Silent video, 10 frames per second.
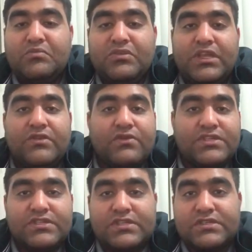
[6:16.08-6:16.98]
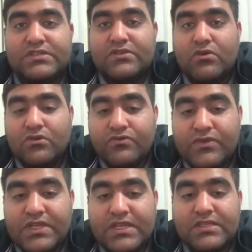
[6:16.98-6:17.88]
investors
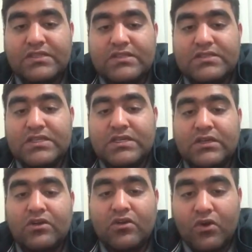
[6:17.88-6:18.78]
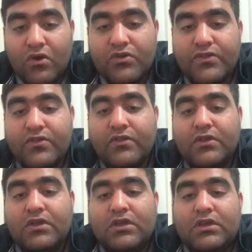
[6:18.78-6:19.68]
confidence, growth.
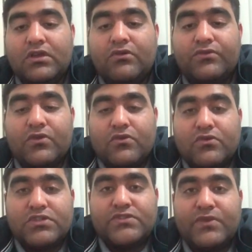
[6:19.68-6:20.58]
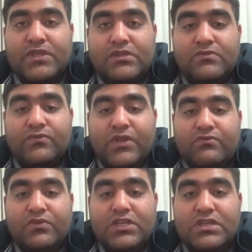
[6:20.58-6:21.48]
Of course, when
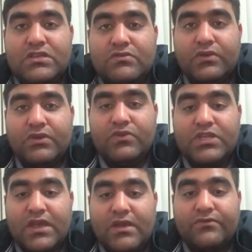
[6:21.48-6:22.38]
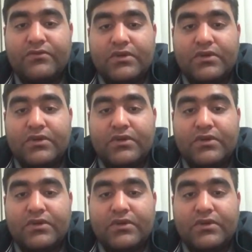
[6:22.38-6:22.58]
we have